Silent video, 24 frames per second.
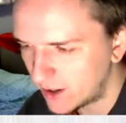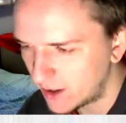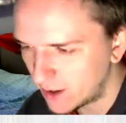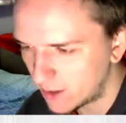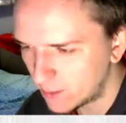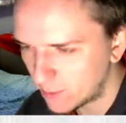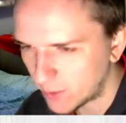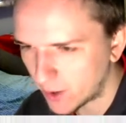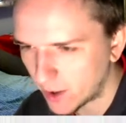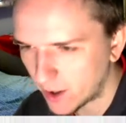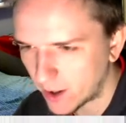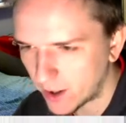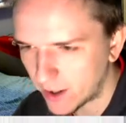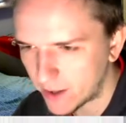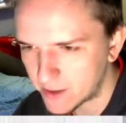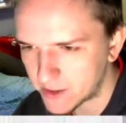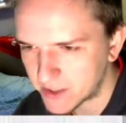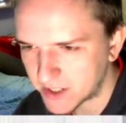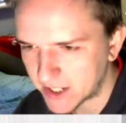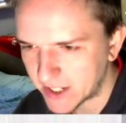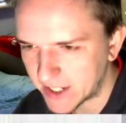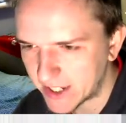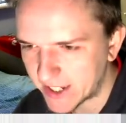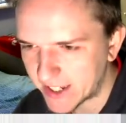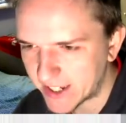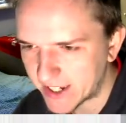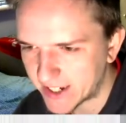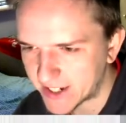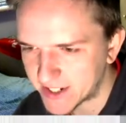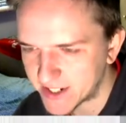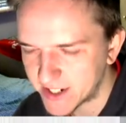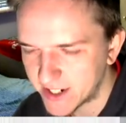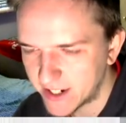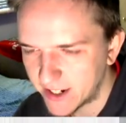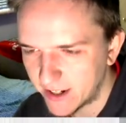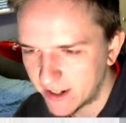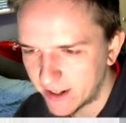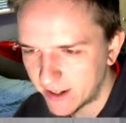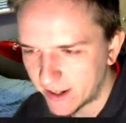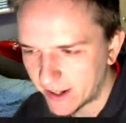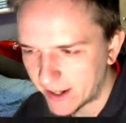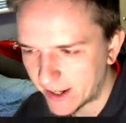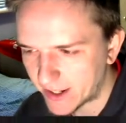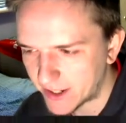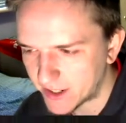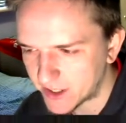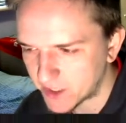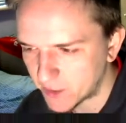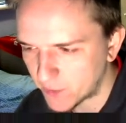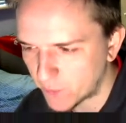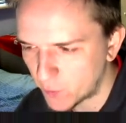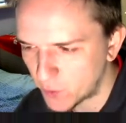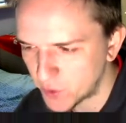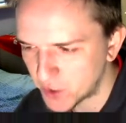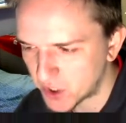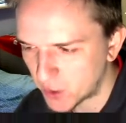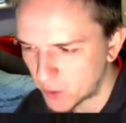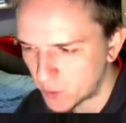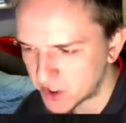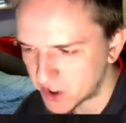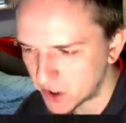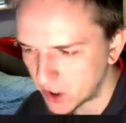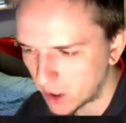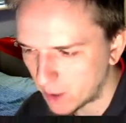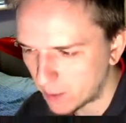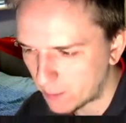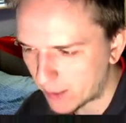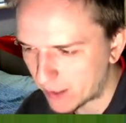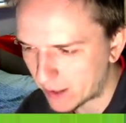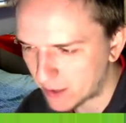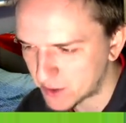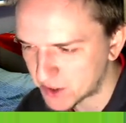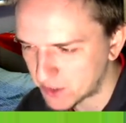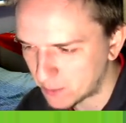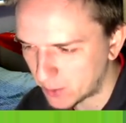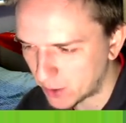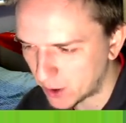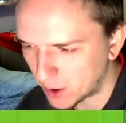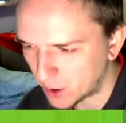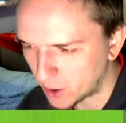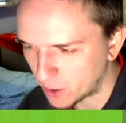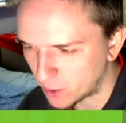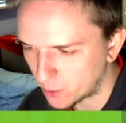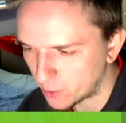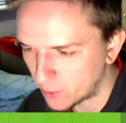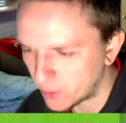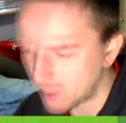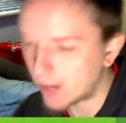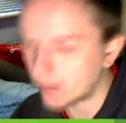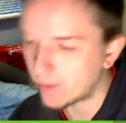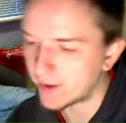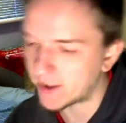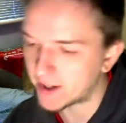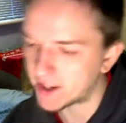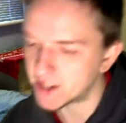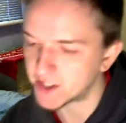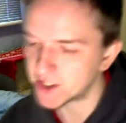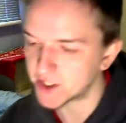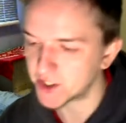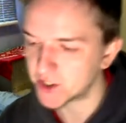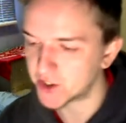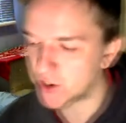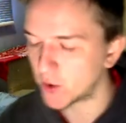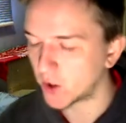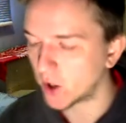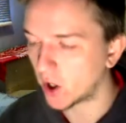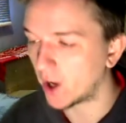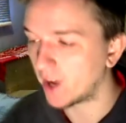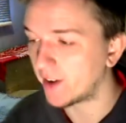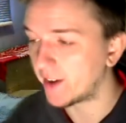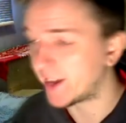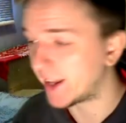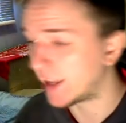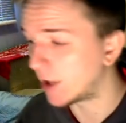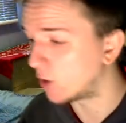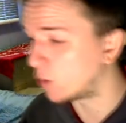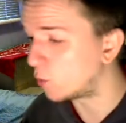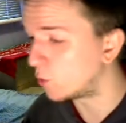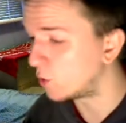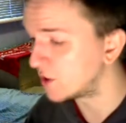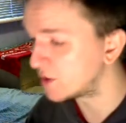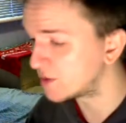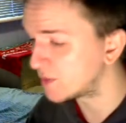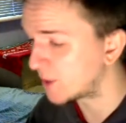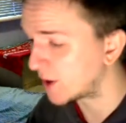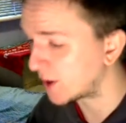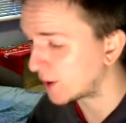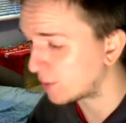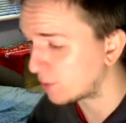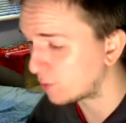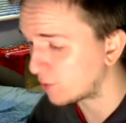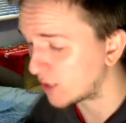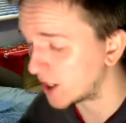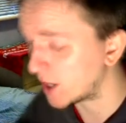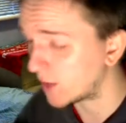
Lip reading: But it was cleared. And a full-time whistle about to blow. There it is. Stuttgart 0, Wolfsburg 3.